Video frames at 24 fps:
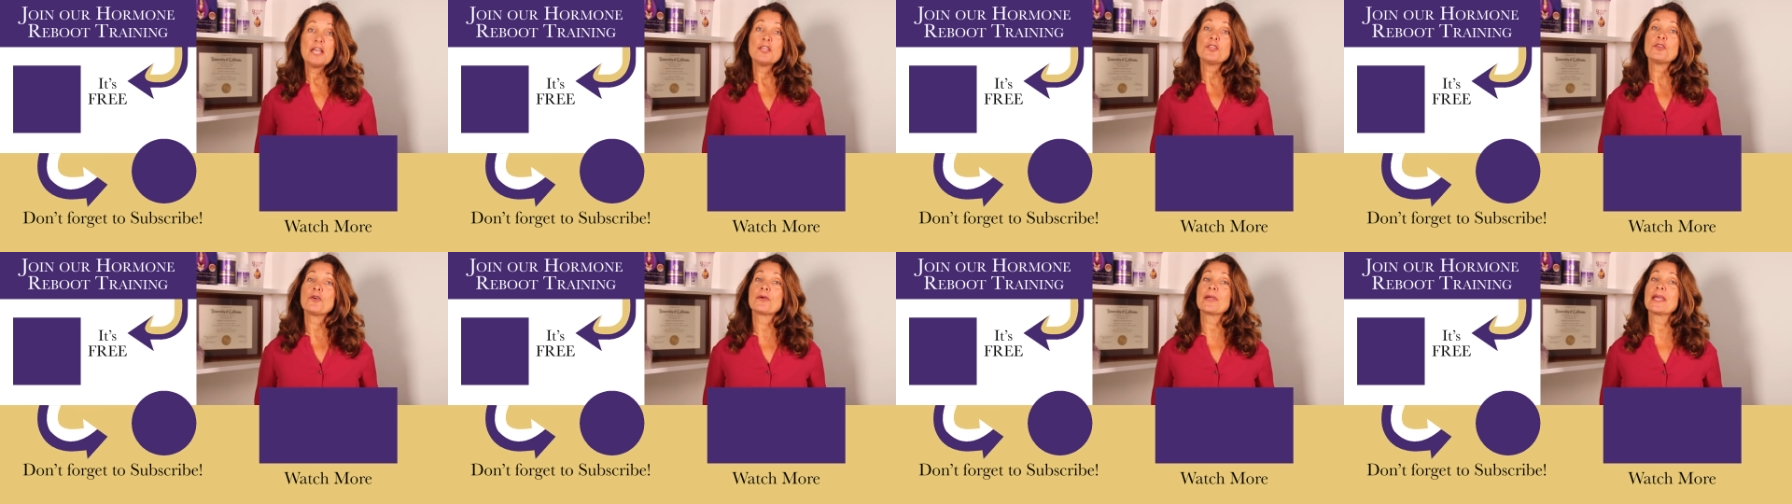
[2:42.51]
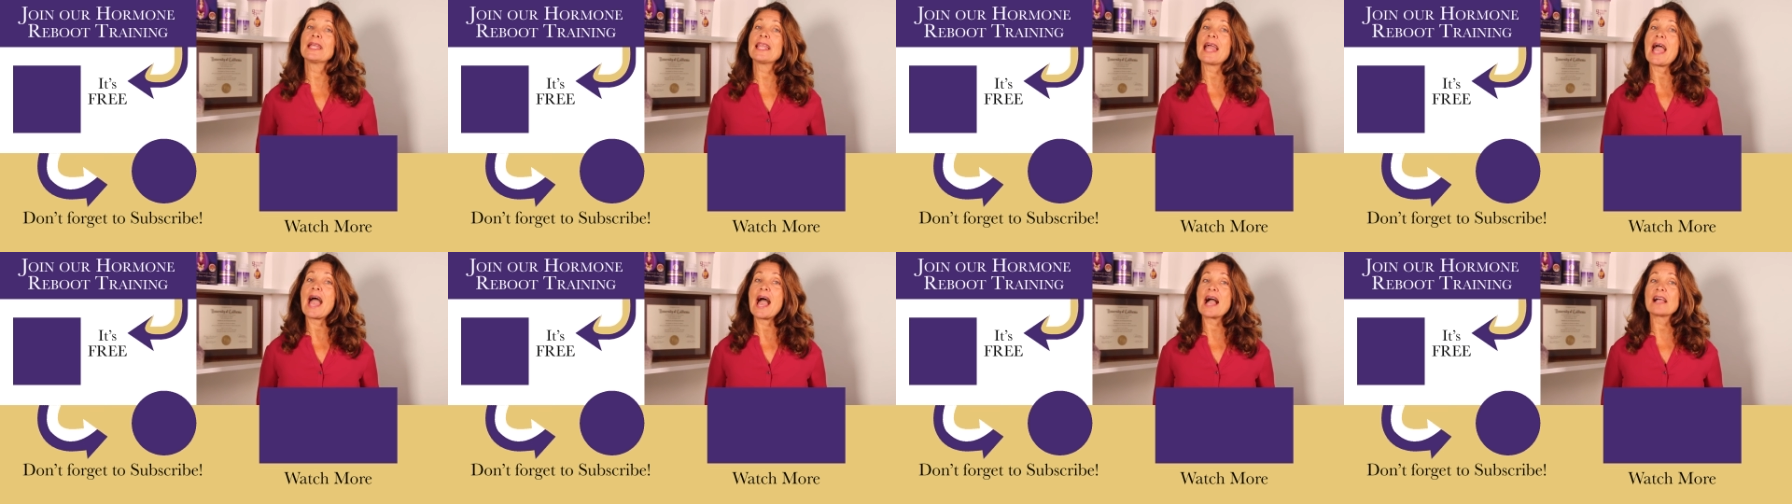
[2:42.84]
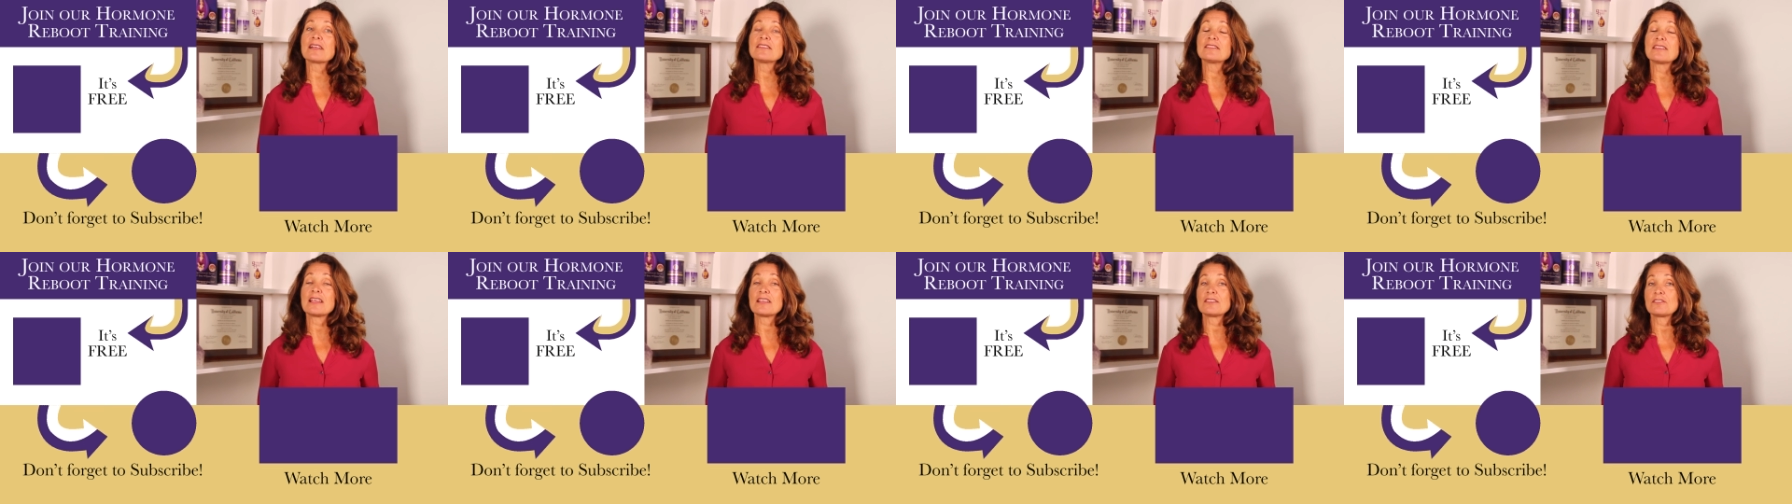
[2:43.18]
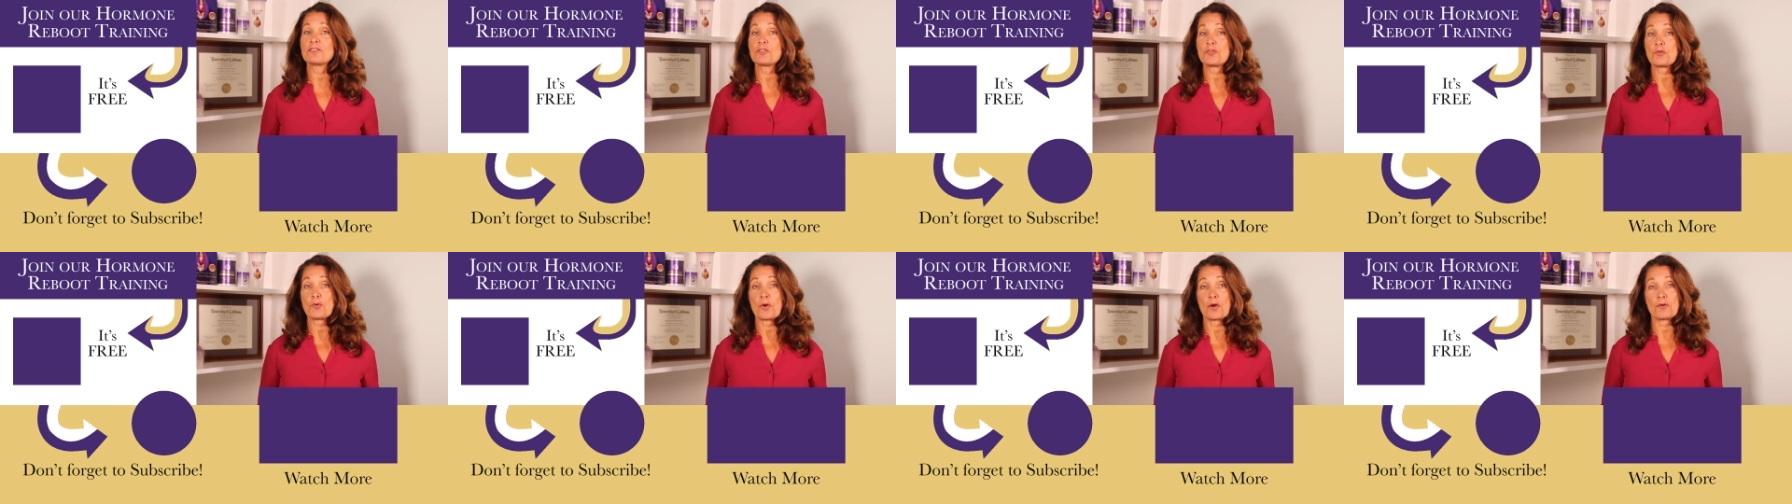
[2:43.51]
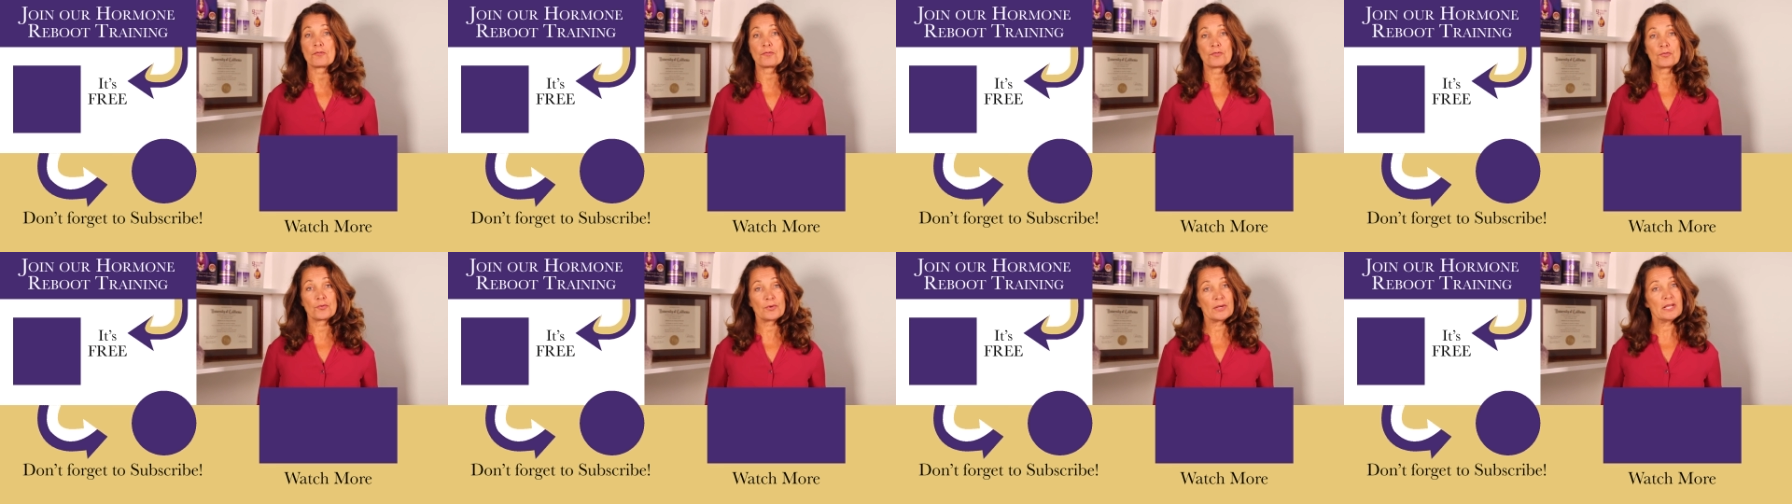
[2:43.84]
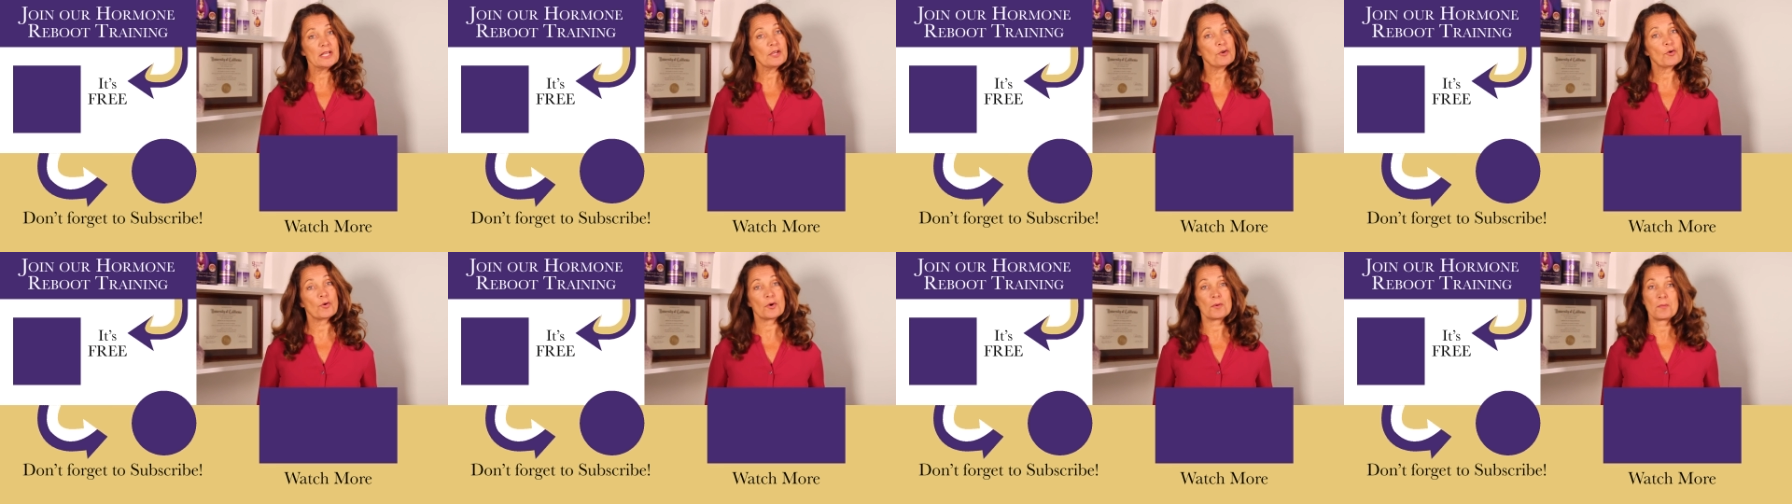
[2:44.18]
You'll get access through our
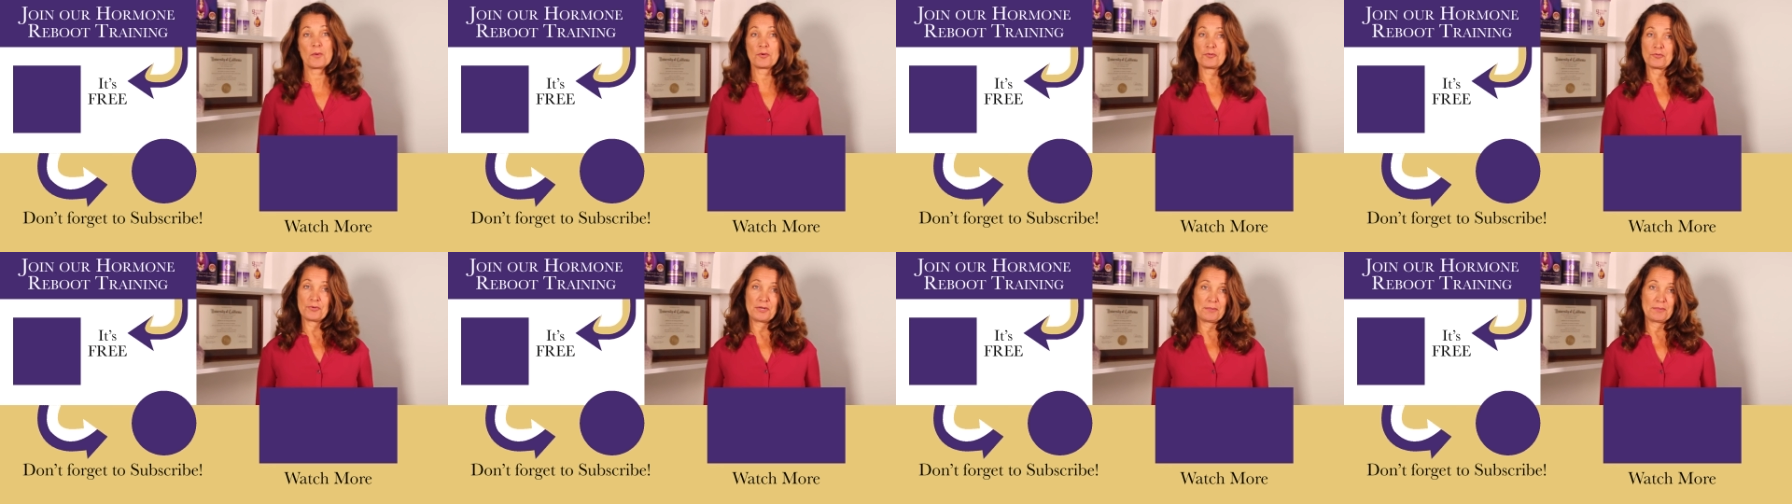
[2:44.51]
free hormone